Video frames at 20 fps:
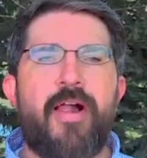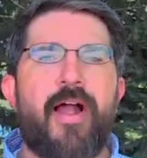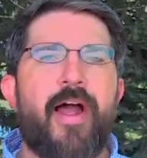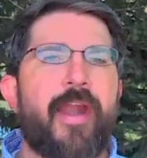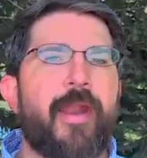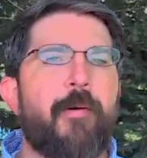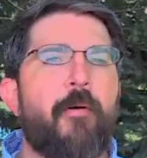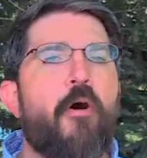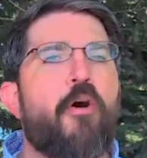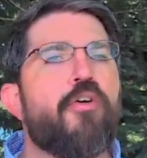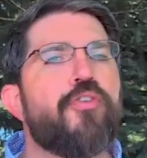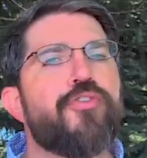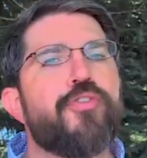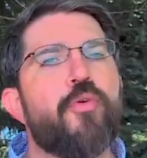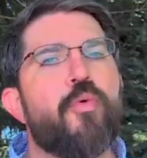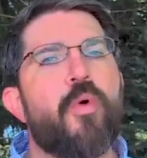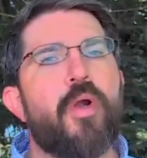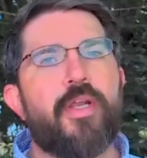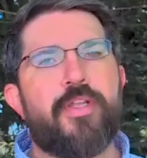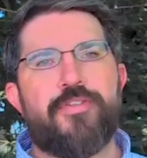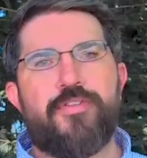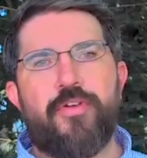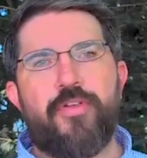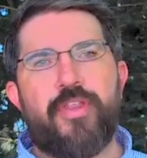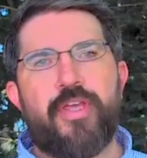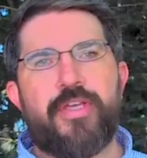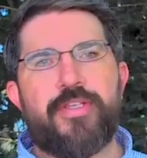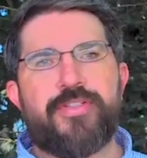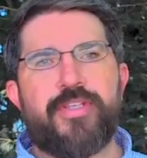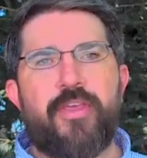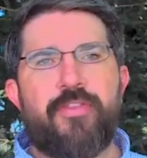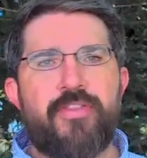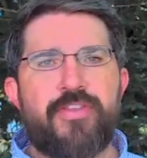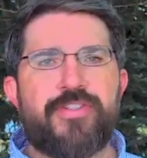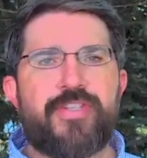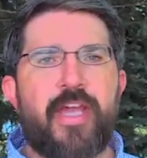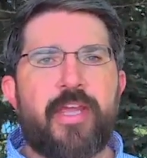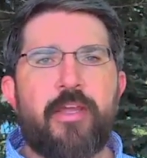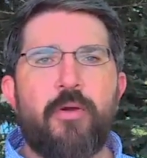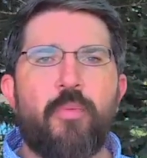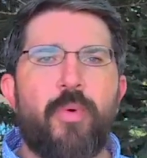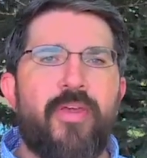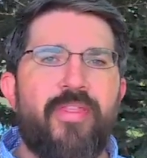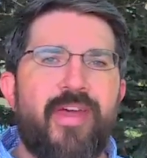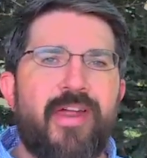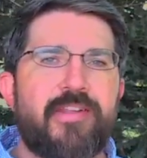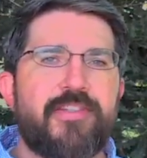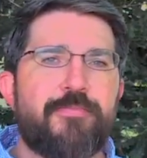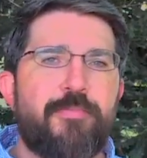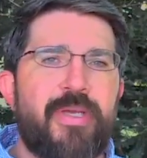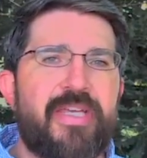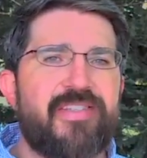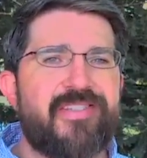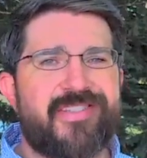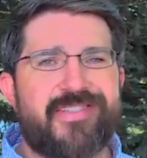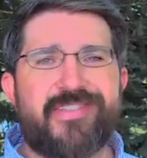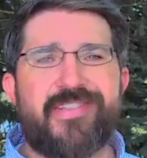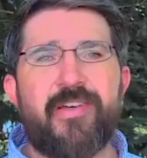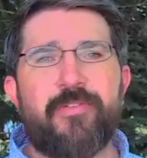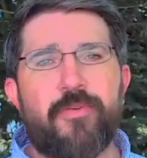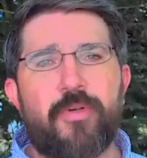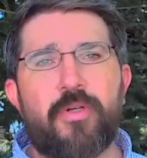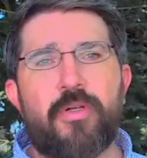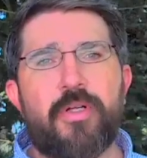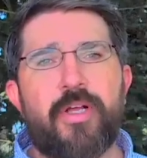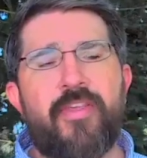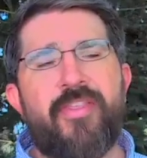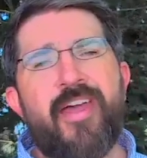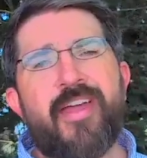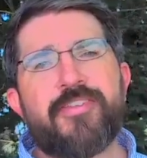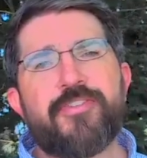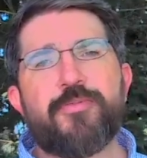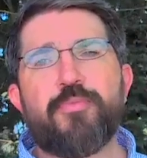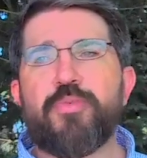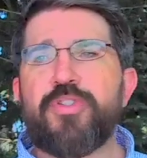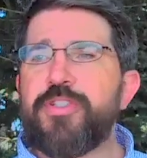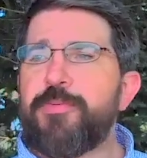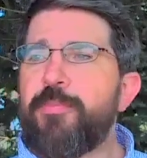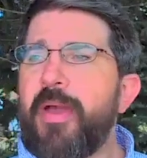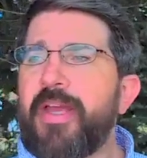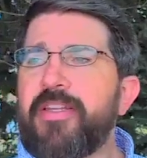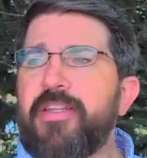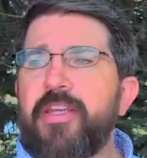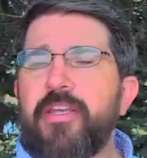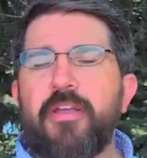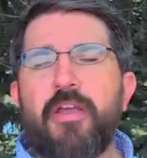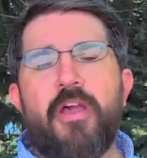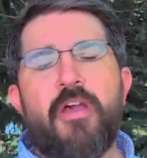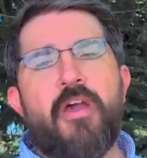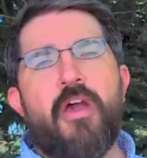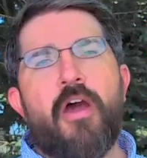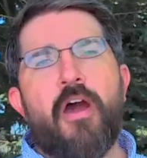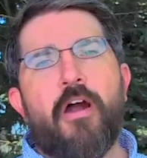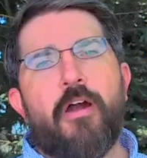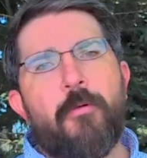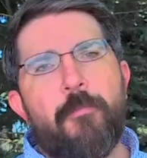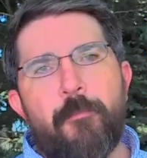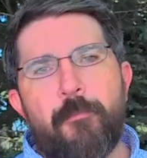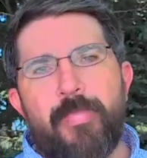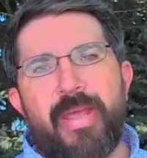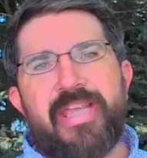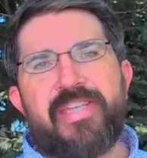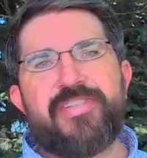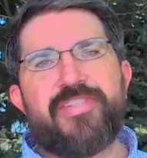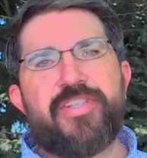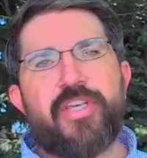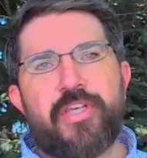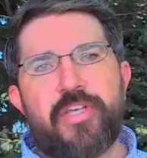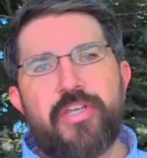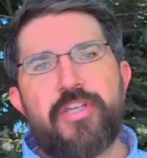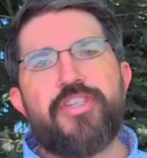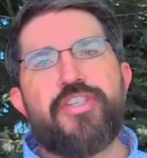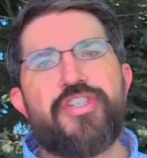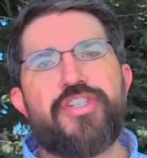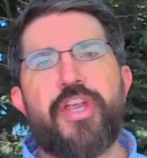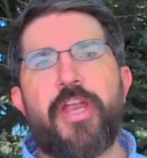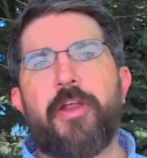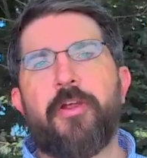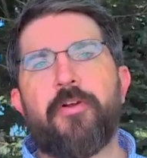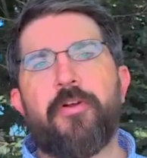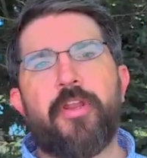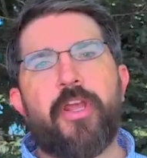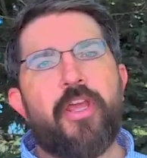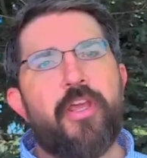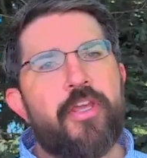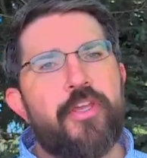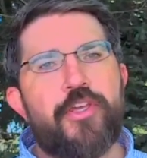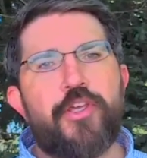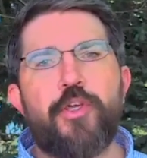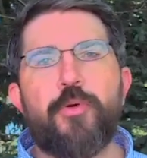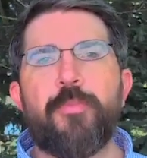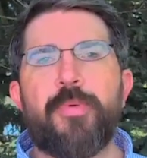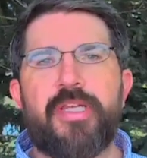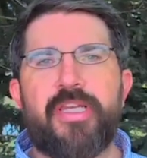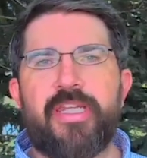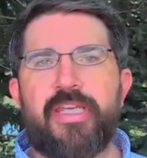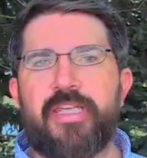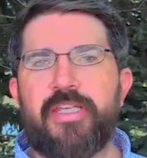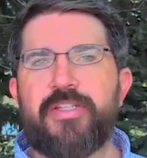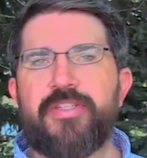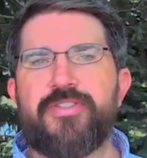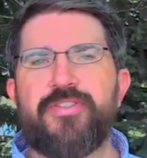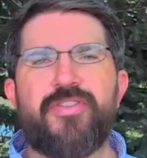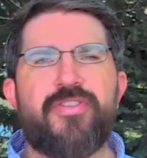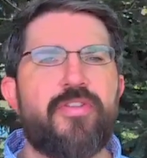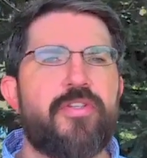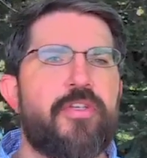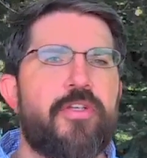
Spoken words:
And I also want to do this in the second way, and that is being civil, and that's respecting our basic shared human needs.